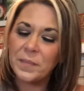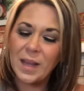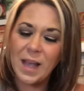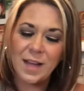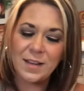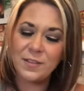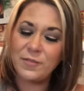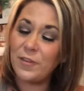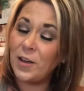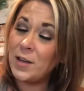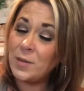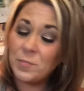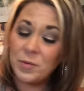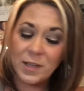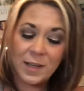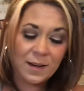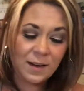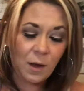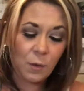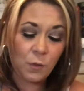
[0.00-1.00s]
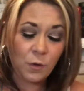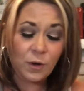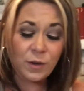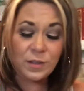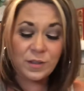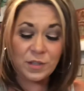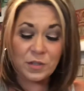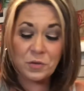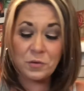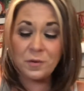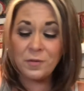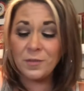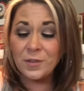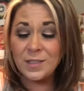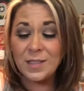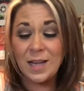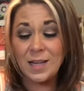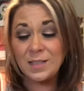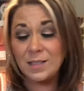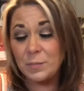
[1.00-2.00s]
a divine plan at work. The
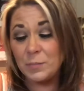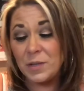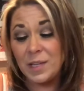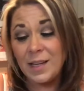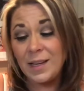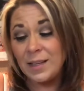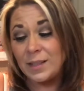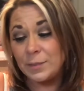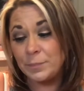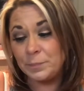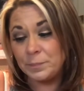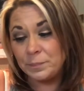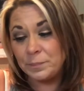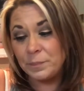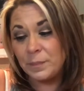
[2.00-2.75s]
universe has a plan.